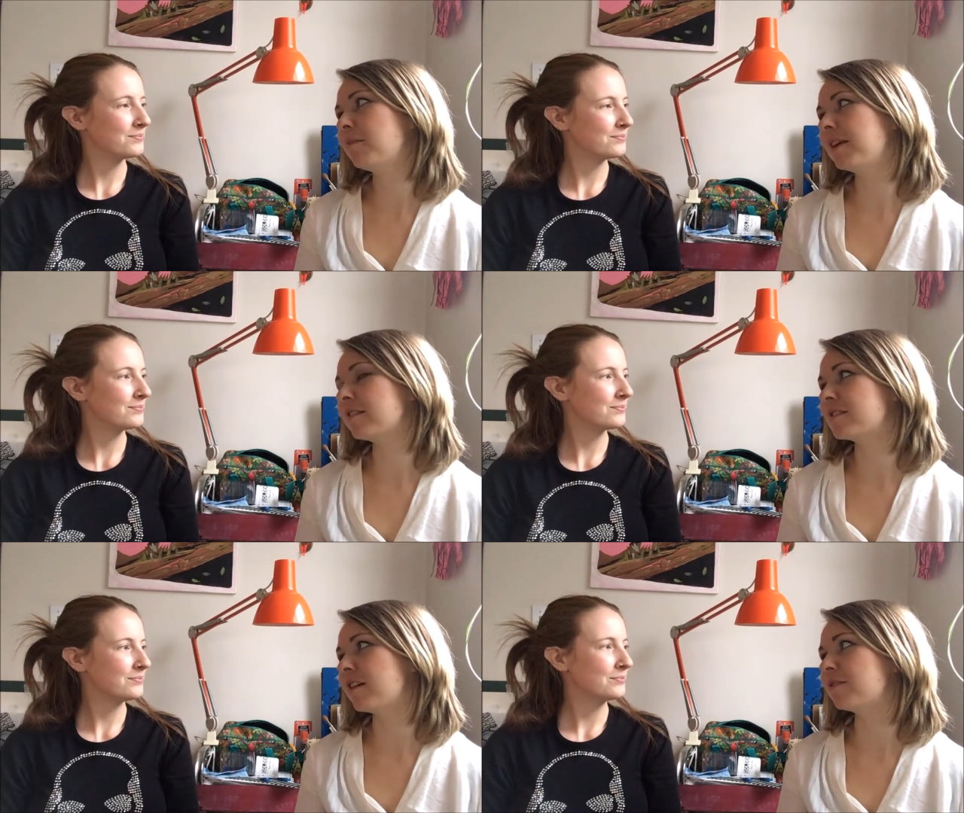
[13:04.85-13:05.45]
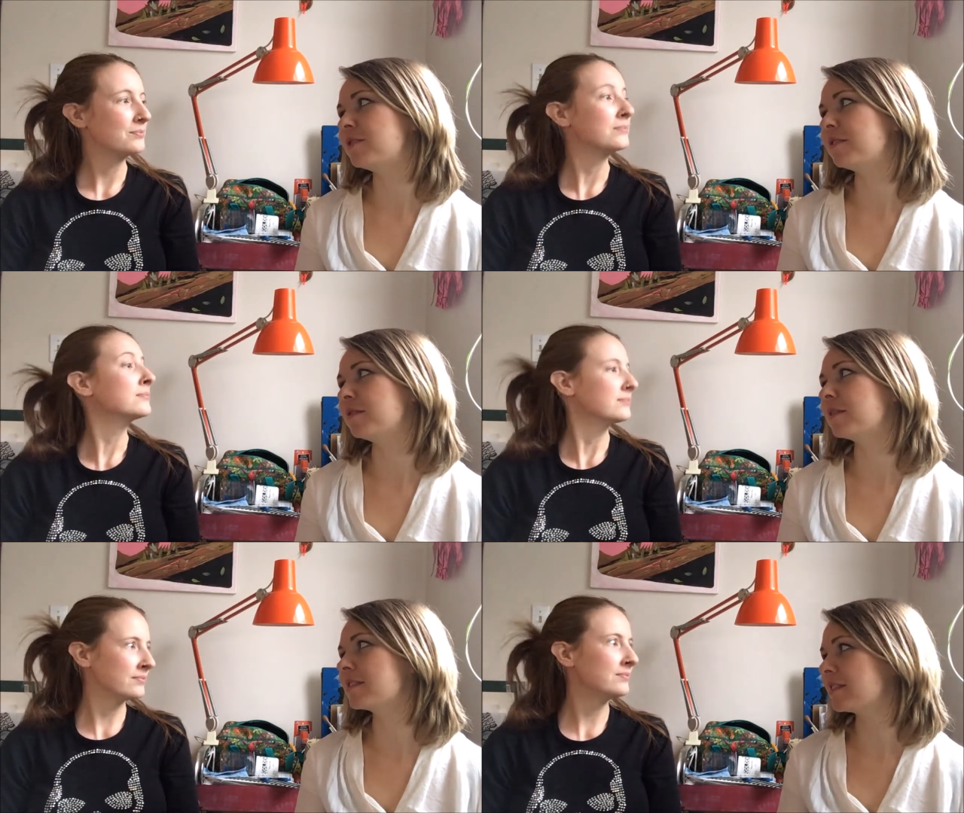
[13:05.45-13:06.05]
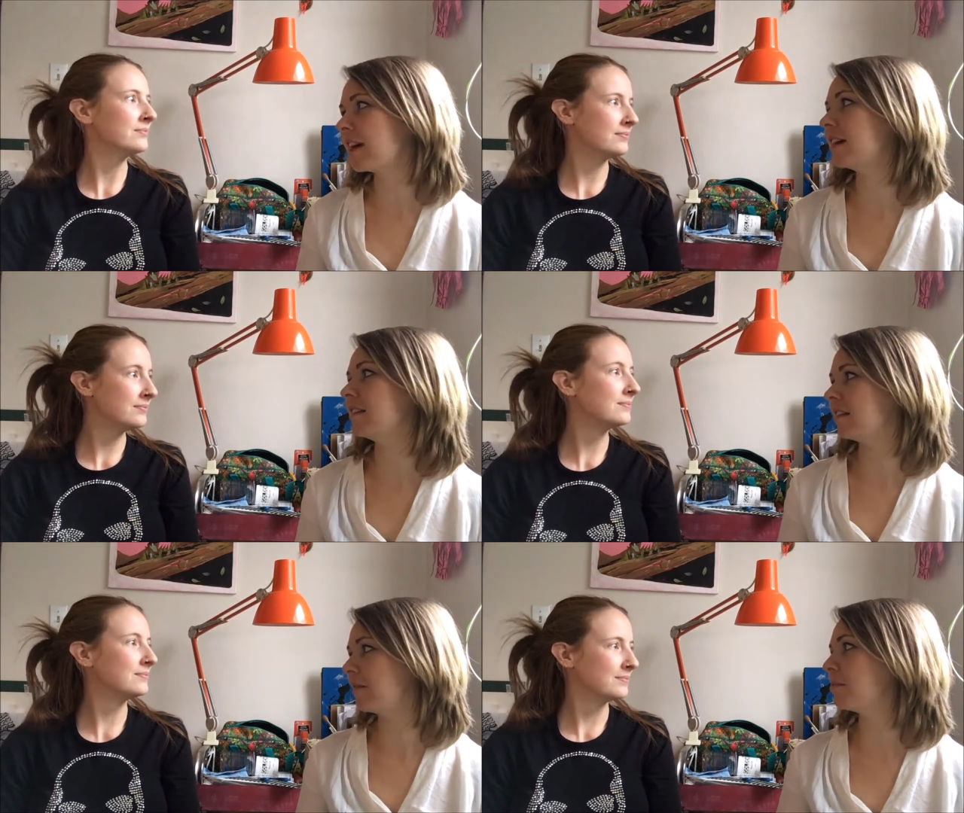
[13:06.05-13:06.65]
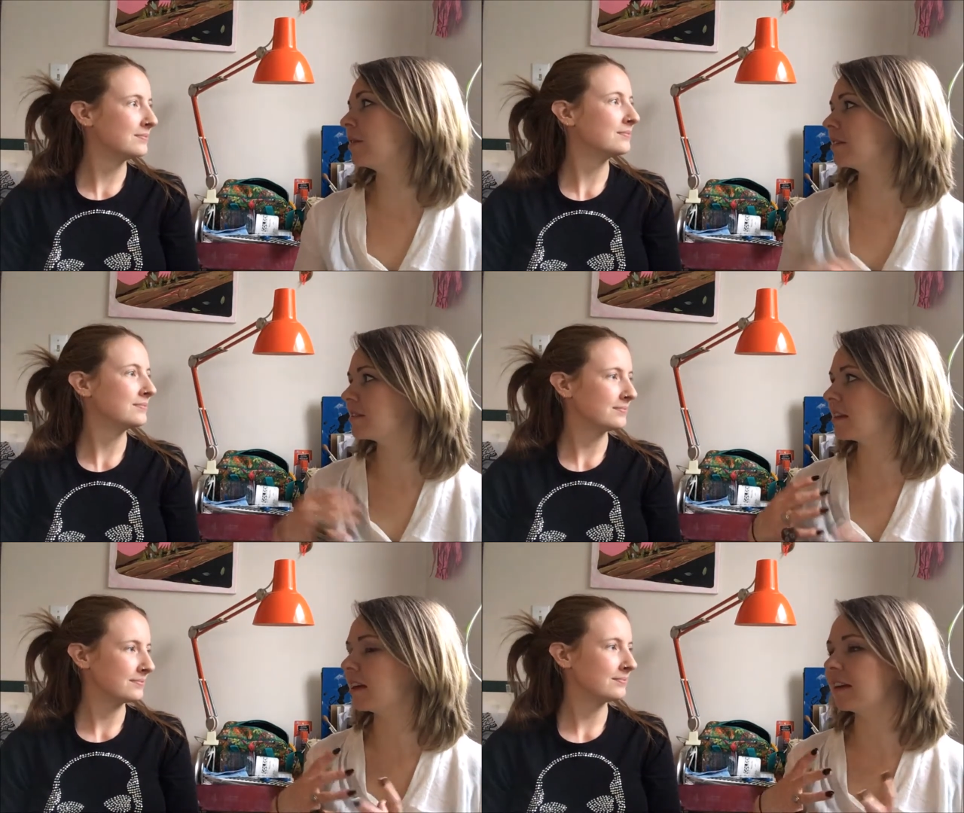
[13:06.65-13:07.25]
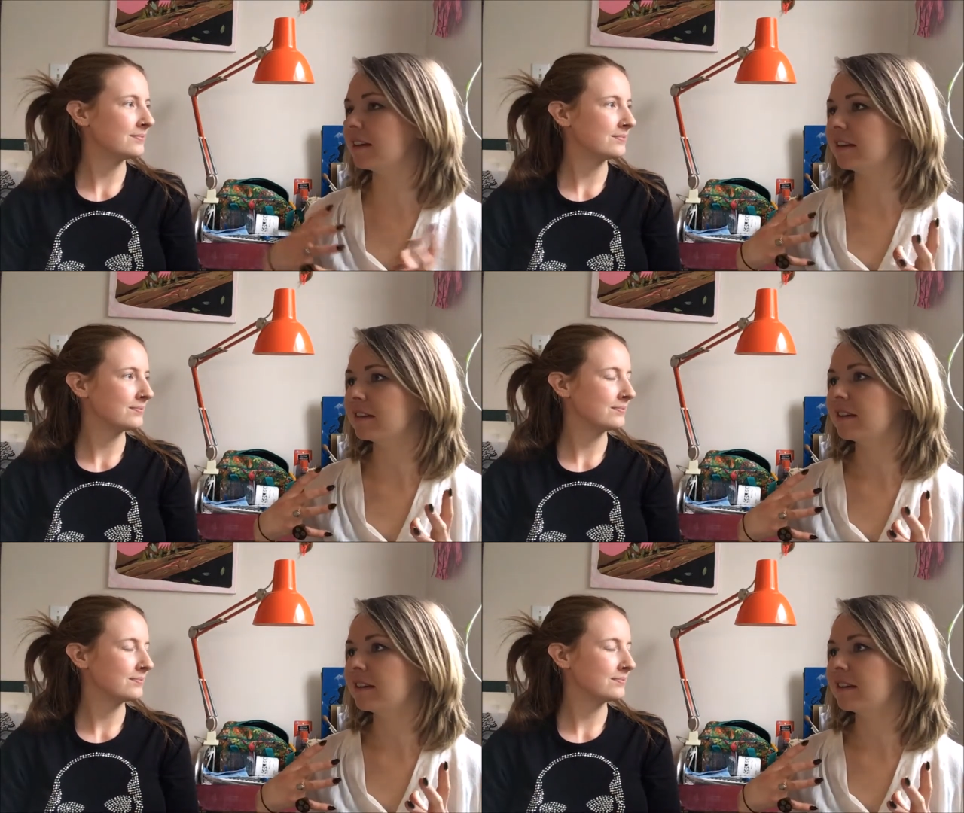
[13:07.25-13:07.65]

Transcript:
Speaker 1: limit yourself too, because mm-hmm. that that brings like,